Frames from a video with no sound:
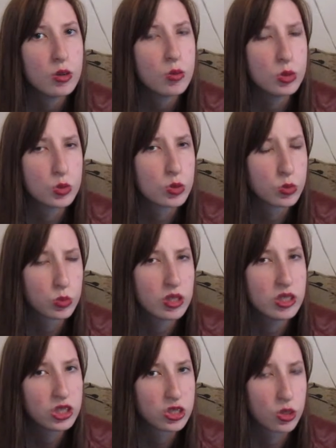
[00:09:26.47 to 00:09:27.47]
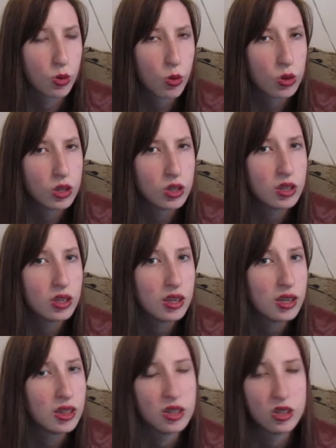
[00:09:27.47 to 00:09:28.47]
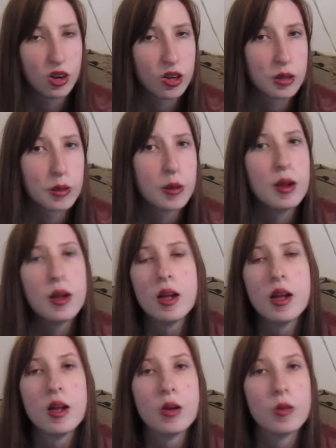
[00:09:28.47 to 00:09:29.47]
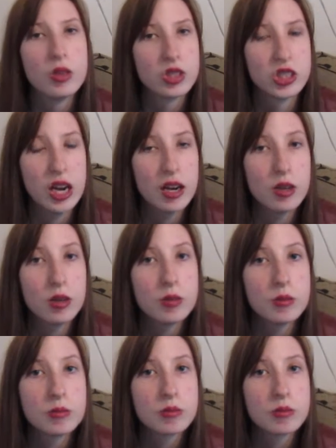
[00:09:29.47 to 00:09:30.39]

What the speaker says: which was really just a corner in the dark with a shadow.